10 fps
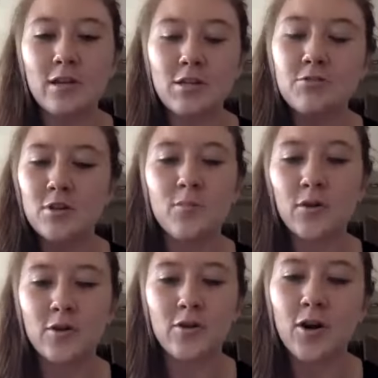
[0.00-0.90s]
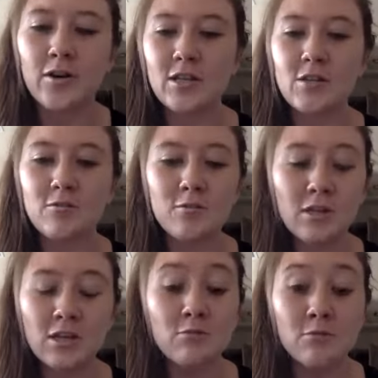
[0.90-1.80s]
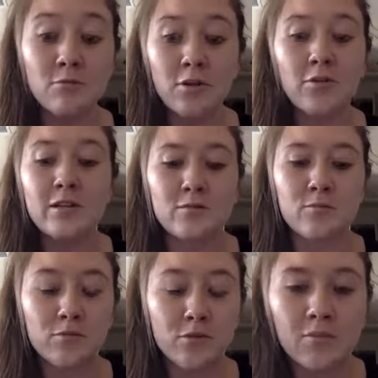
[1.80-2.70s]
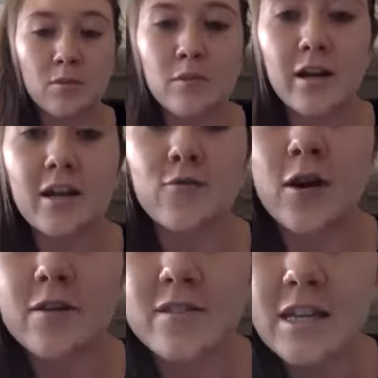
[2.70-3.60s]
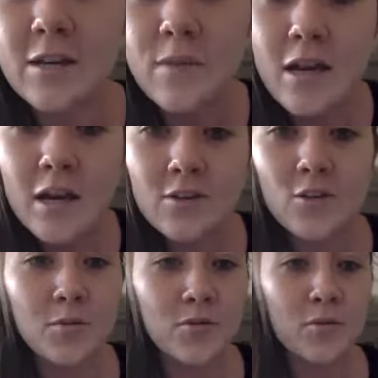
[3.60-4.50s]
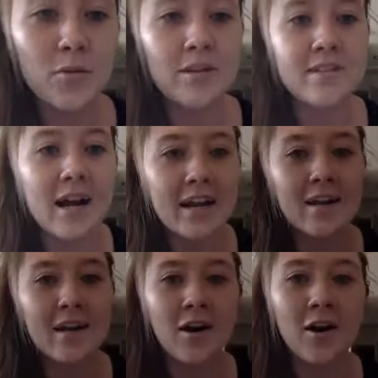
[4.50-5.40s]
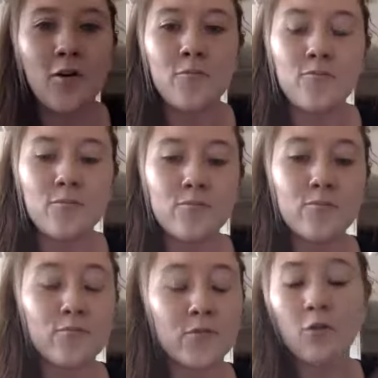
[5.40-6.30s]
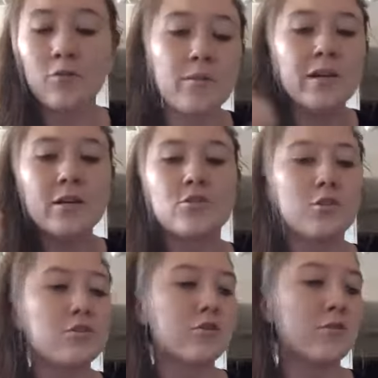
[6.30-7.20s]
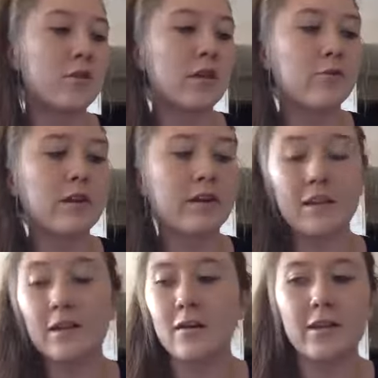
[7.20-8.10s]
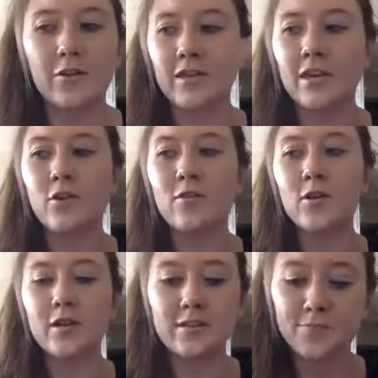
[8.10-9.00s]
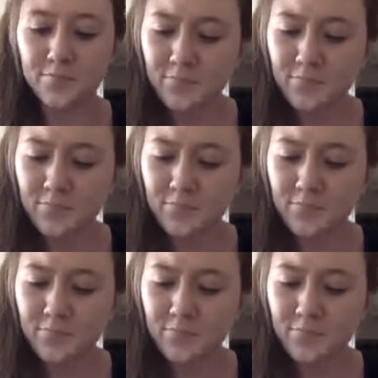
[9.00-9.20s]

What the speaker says: can you jump on our call? Can you literally just drop some nuggets for our team? Super excited. So let me introduce her really quick, and then I'll let her take over because